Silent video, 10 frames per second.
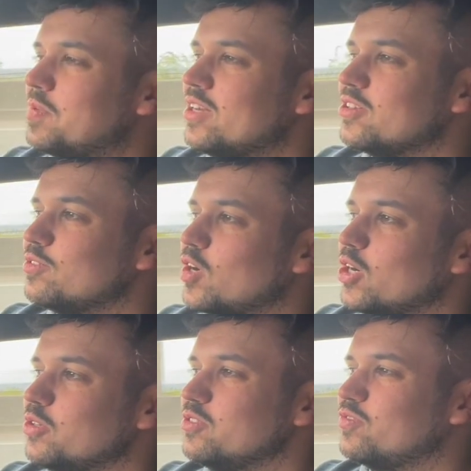Been on the
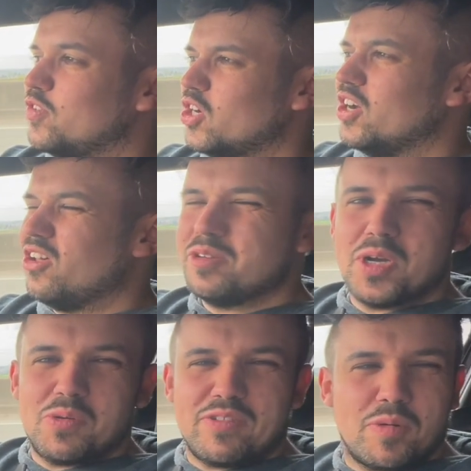road for on the
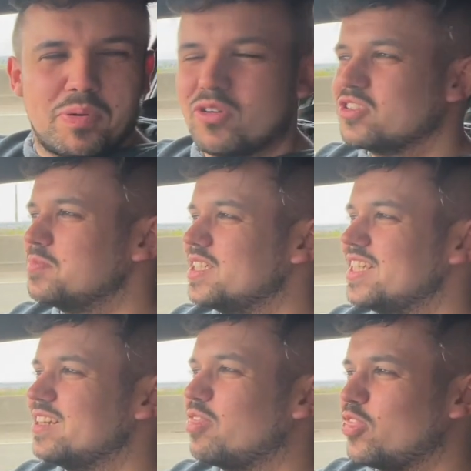motorway for approximately
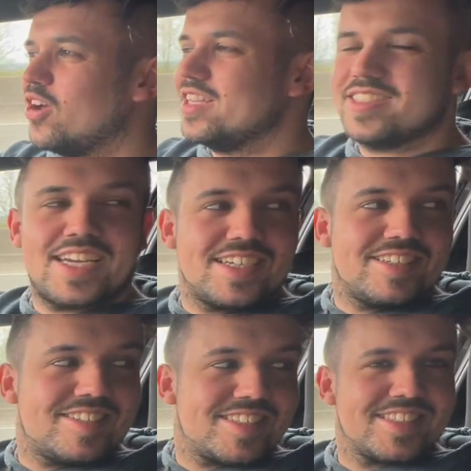30
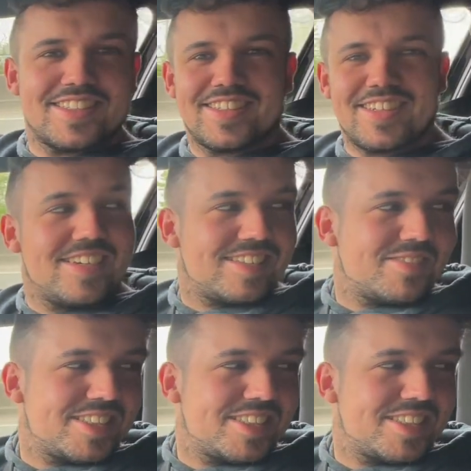seconds. Is that what